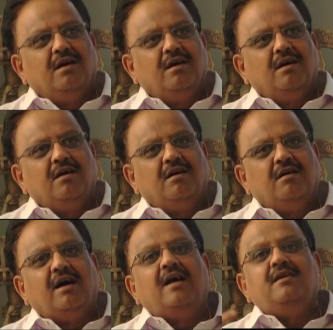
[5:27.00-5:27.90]

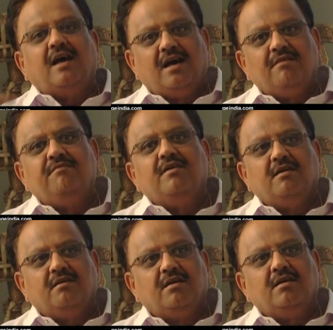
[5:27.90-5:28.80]
I have
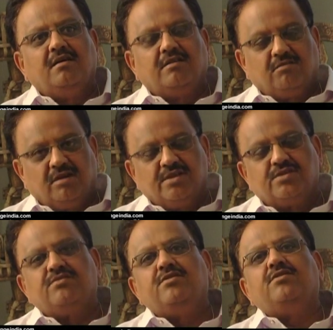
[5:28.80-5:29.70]
a recording
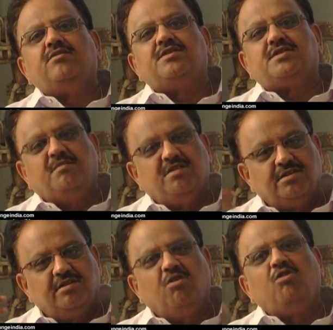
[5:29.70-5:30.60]
studio
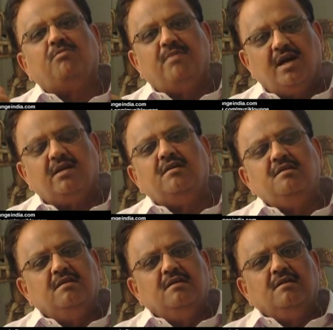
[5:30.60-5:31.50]
established long back,
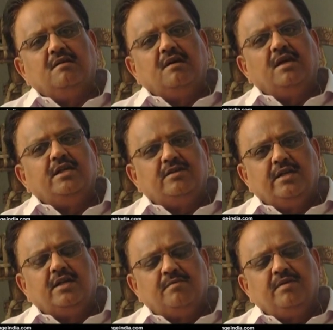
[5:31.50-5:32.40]
and
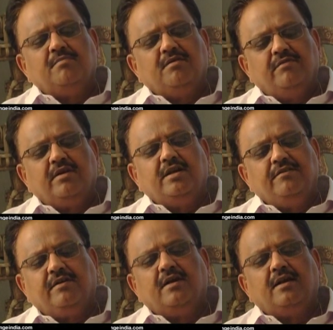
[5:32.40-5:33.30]
it had become a very
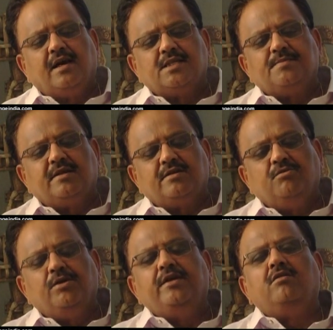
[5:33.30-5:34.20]
difficult aspect
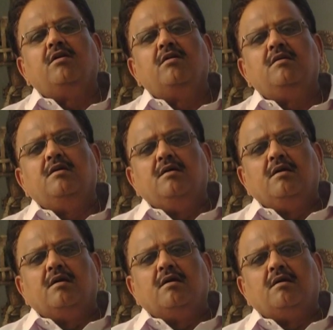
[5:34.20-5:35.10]
going on,
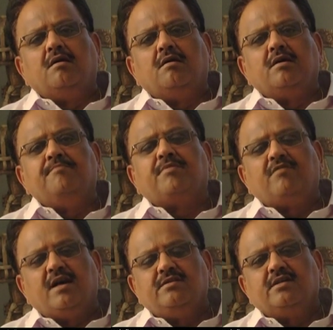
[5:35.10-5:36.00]

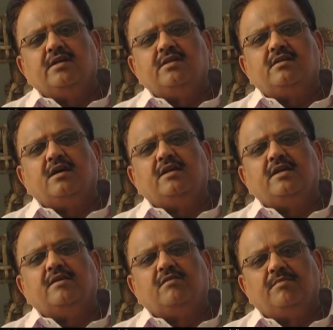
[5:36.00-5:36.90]
improvising it
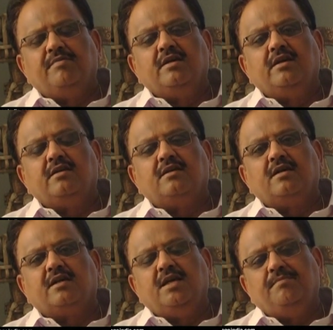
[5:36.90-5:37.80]
and developing it
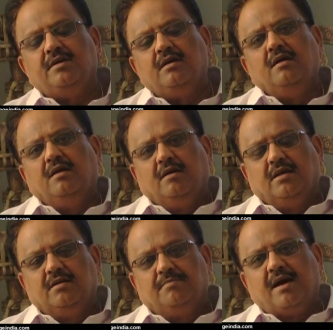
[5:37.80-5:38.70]
and keeping
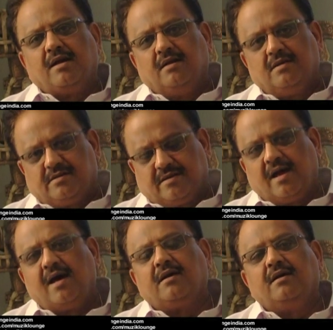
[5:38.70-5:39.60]
in parallel
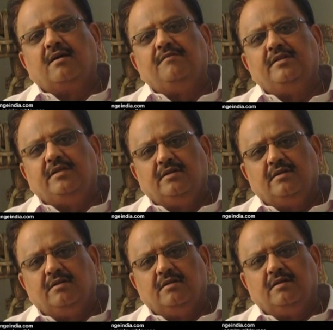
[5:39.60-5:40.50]
track with
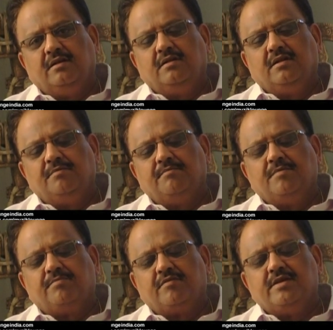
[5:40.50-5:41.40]
the
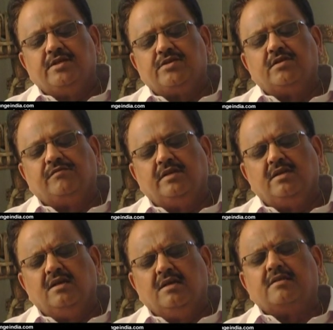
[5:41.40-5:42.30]
improvisation of
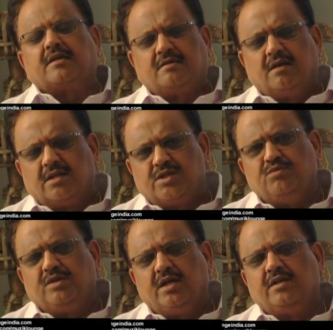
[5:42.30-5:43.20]
the technology
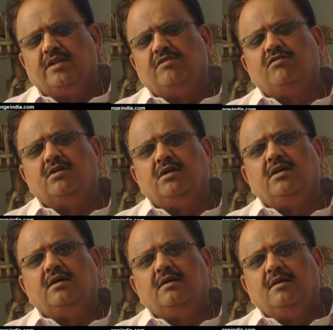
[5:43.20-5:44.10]
we get in the
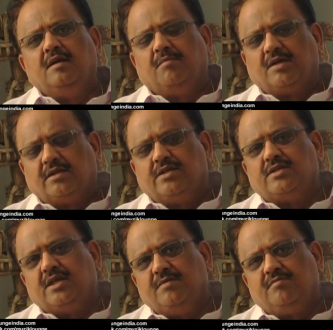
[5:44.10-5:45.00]
world. But at the
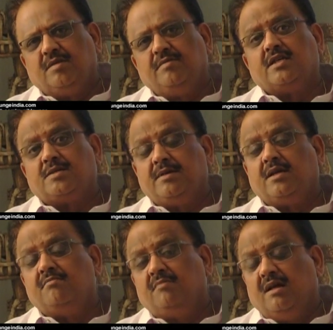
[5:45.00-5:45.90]
same time, it has
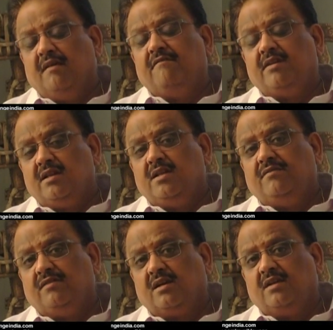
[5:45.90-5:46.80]
become very
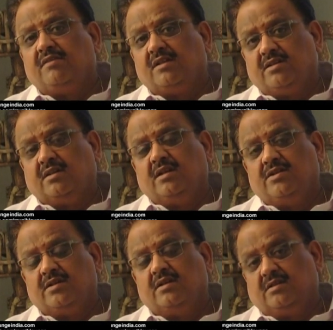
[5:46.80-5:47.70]
difficult for the
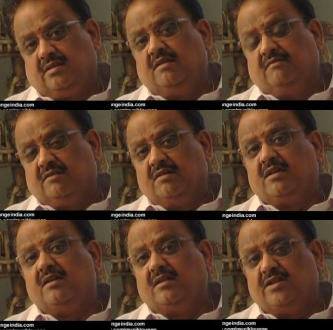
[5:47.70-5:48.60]
technicians
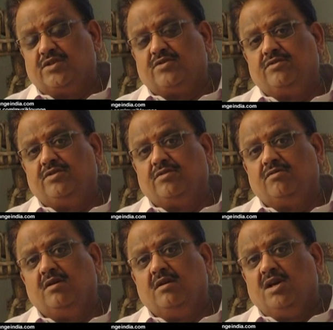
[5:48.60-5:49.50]
working in the
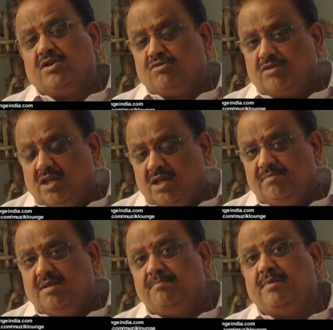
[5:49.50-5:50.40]
studio to
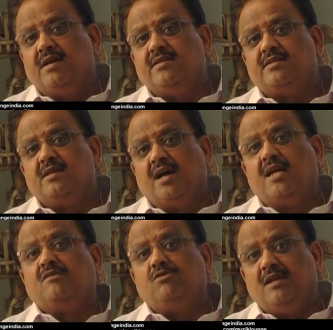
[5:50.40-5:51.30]
keep the pace
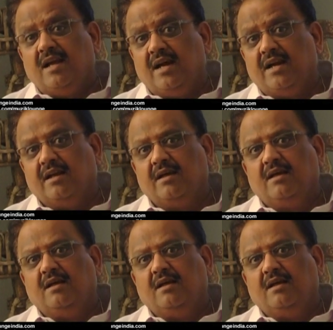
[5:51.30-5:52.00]
and to learn,